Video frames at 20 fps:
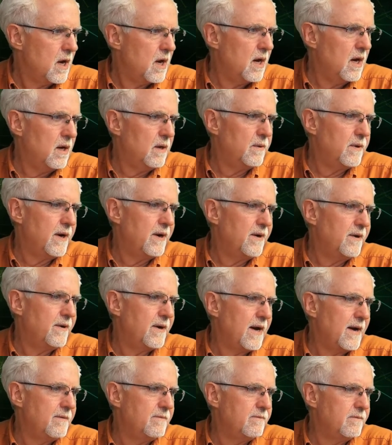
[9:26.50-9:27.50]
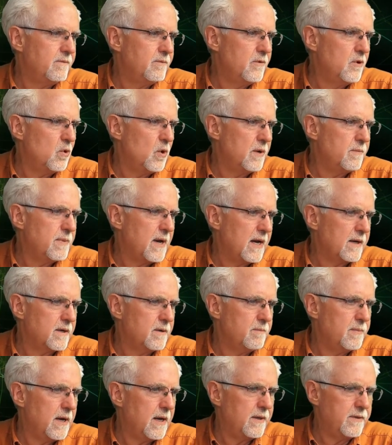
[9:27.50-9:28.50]
I'm going back
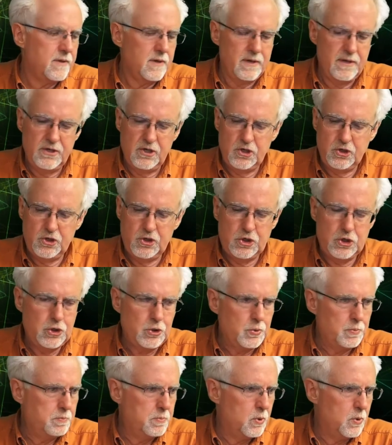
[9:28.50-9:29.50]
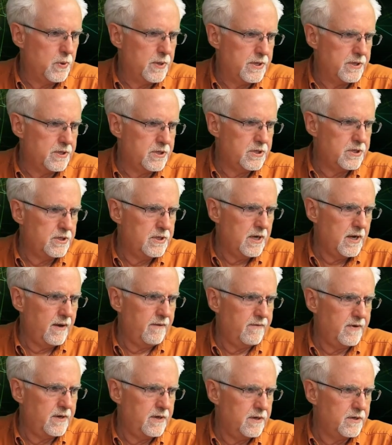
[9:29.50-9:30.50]
to Python
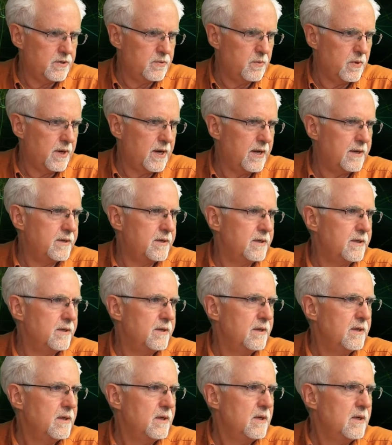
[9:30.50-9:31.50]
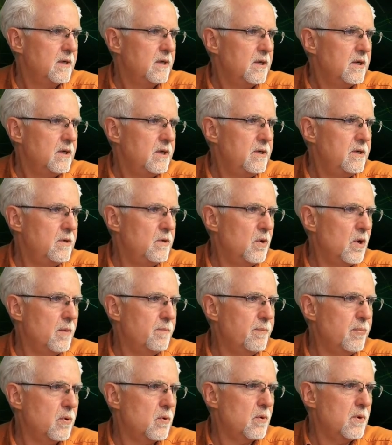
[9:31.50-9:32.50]
2.7 is what I did.
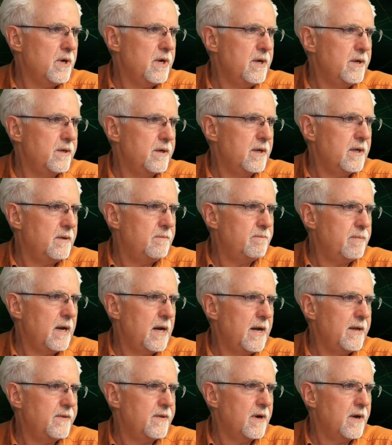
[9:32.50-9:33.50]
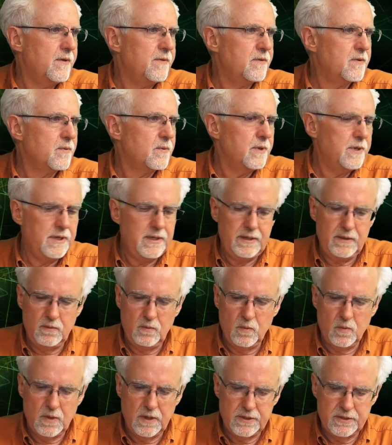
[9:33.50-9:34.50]
Your print in Python 3
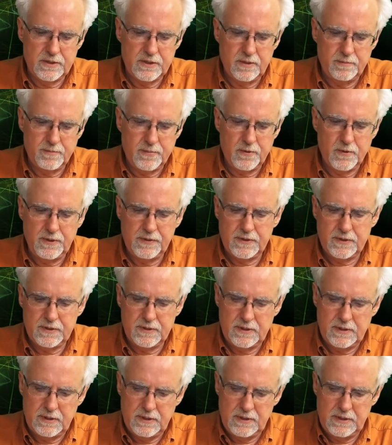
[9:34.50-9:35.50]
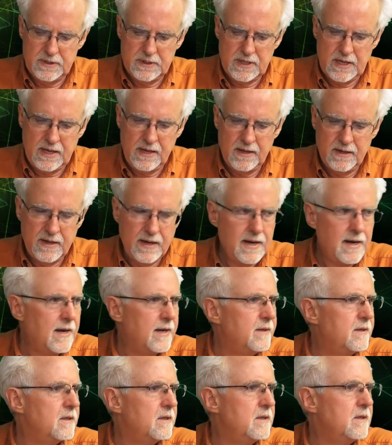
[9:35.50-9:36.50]
wants the parentheses, and
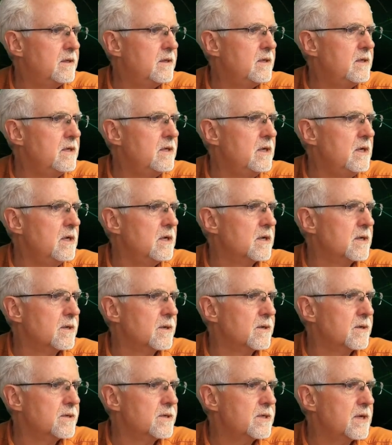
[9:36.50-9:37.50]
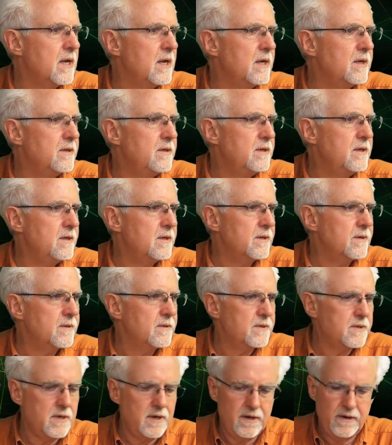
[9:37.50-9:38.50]
I did years and
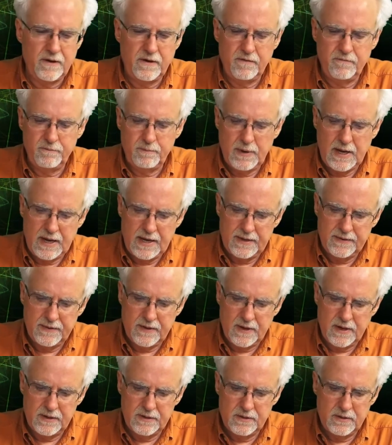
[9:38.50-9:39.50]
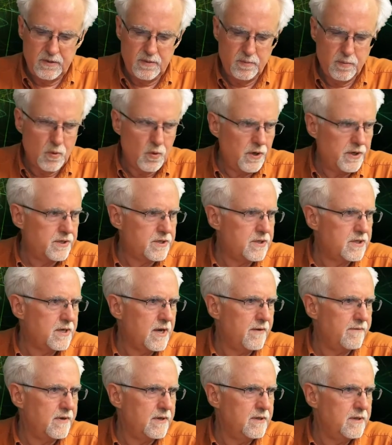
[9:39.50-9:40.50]
years of Python
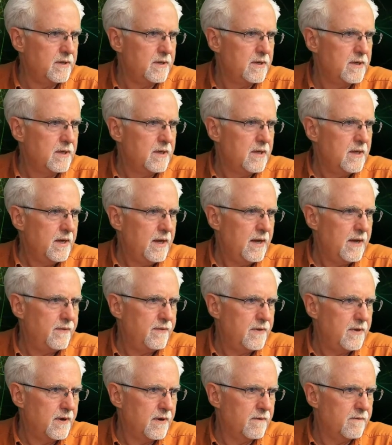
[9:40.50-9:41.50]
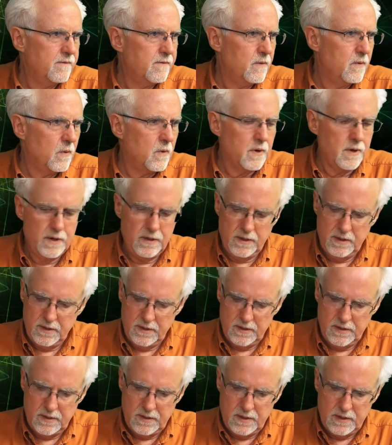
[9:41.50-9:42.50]
2.7, and therefore